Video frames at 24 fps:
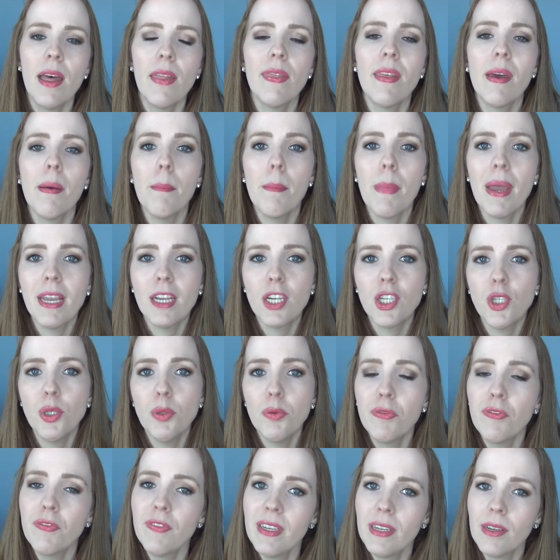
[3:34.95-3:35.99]
that makes
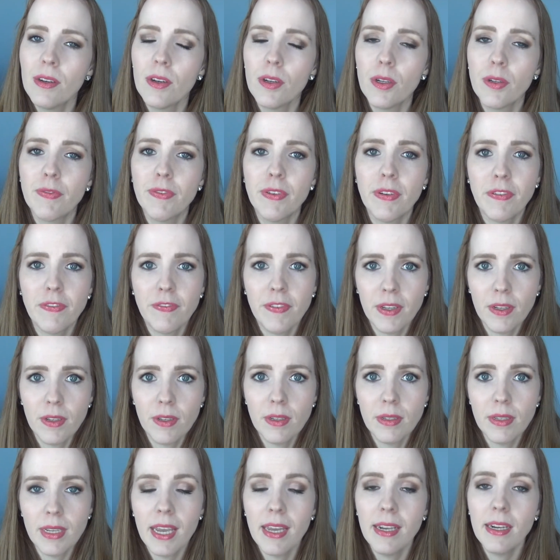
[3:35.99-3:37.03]
you feel
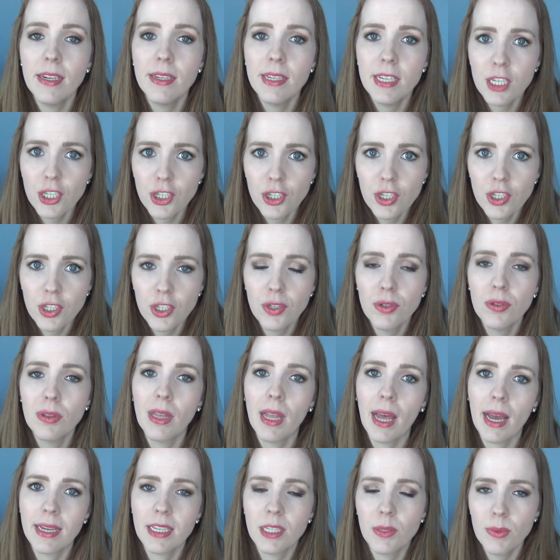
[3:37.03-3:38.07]
fulfilled. In addition to
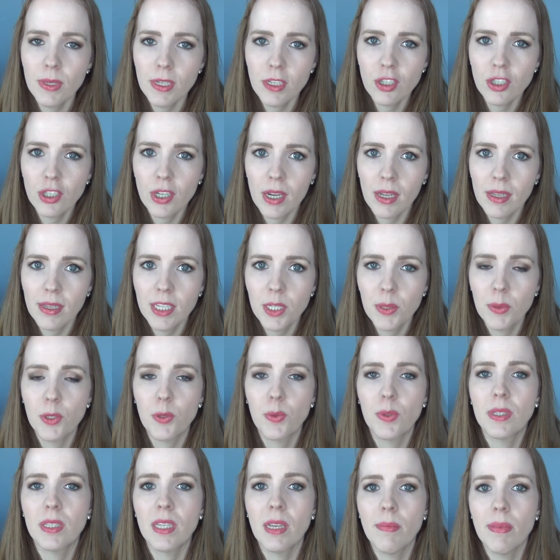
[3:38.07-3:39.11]
last week's challenge, which
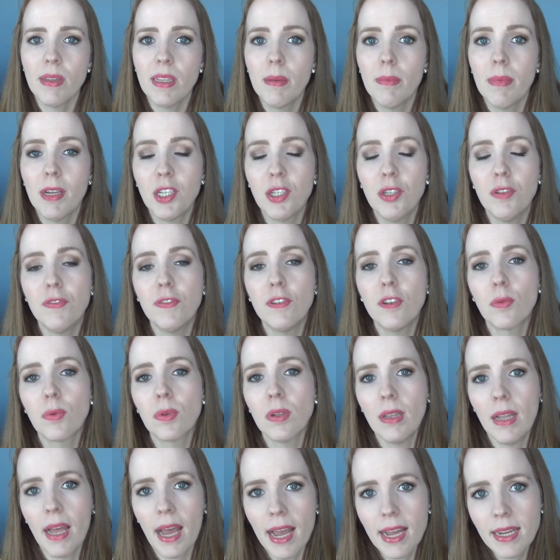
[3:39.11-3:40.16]
was something that makes you feel
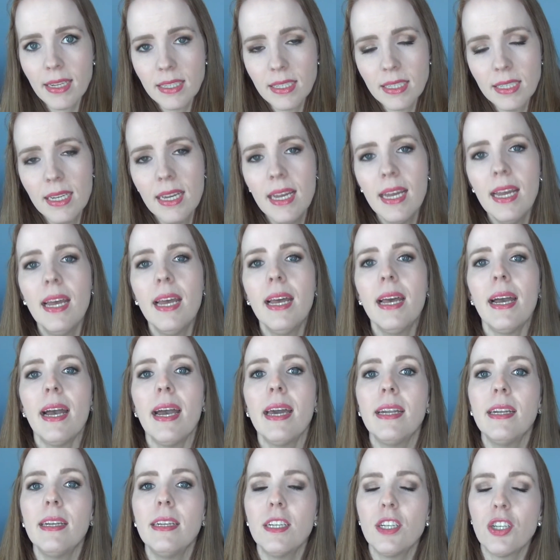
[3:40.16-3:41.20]
relaxed,
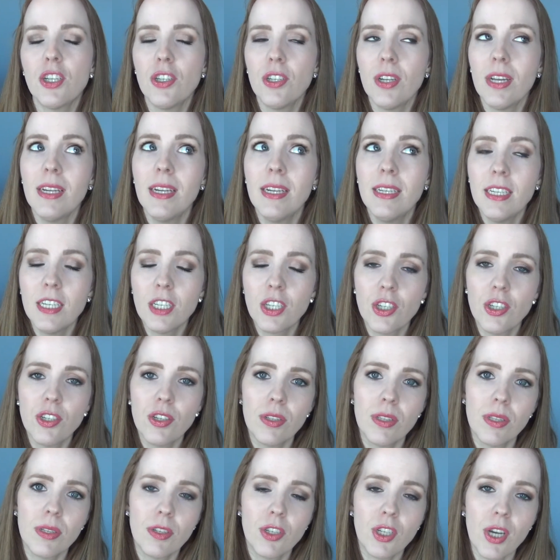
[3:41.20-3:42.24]
and in addition, in addition
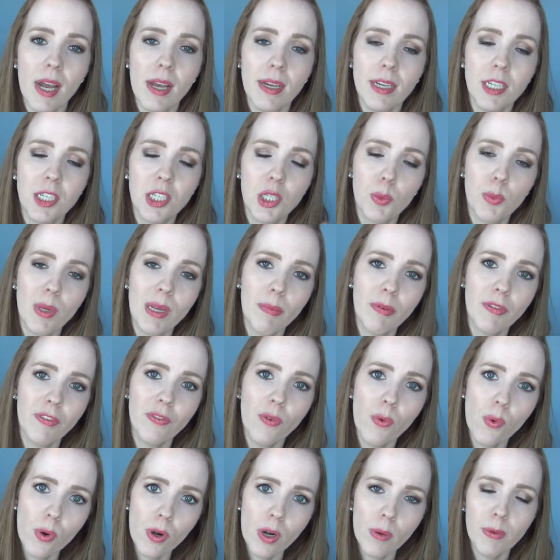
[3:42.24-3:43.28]
to the challenge the week
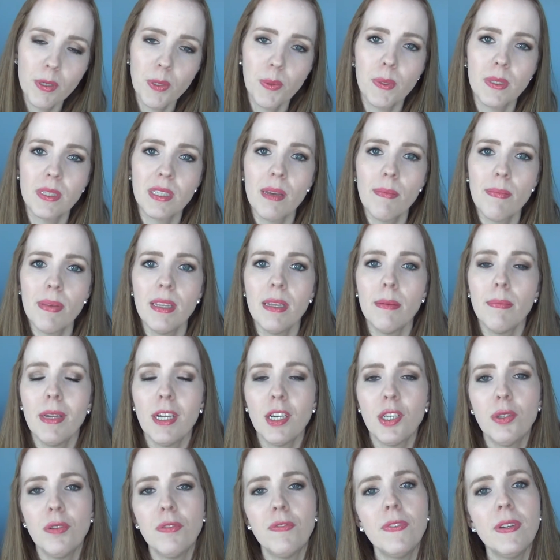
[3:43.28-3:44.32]
before, which was something that
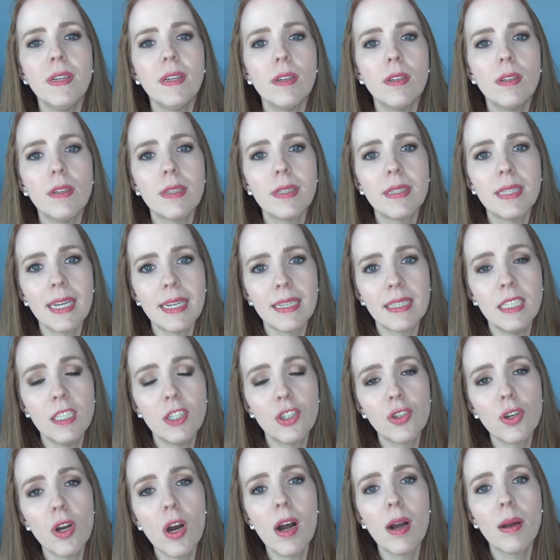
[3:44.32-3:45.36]
makes you feel sexy,
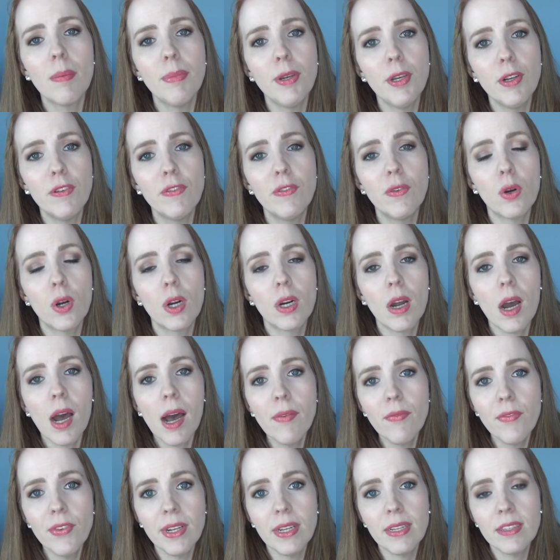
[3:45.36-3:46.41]
strong, beautiful, or
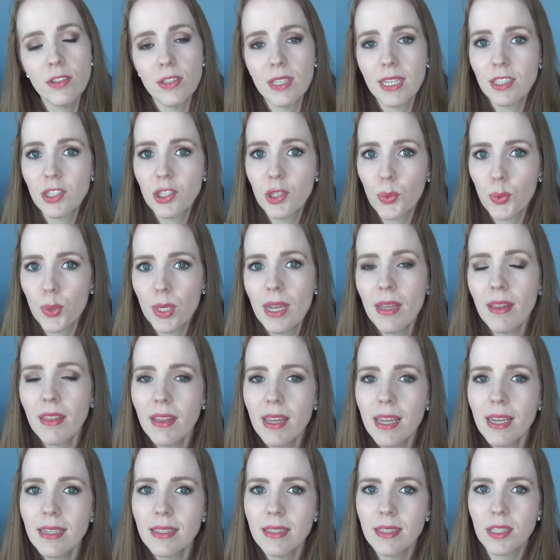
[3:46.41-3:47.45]
confident. So that's three
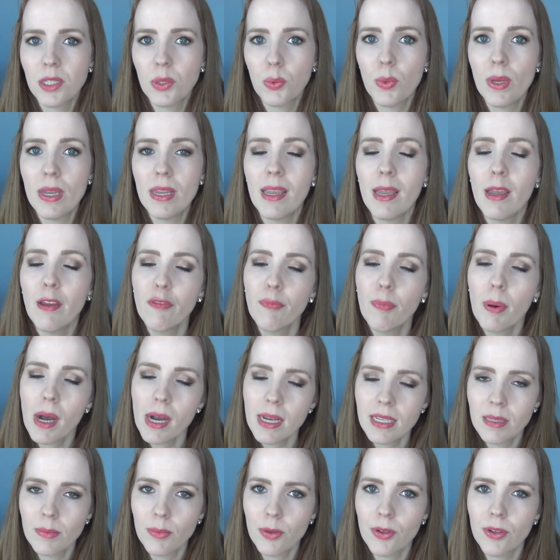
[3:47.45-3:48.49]
things this week, if
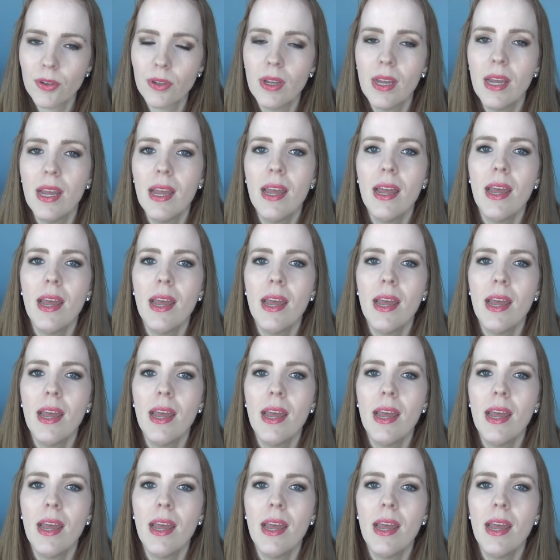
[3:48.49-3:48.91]
possible,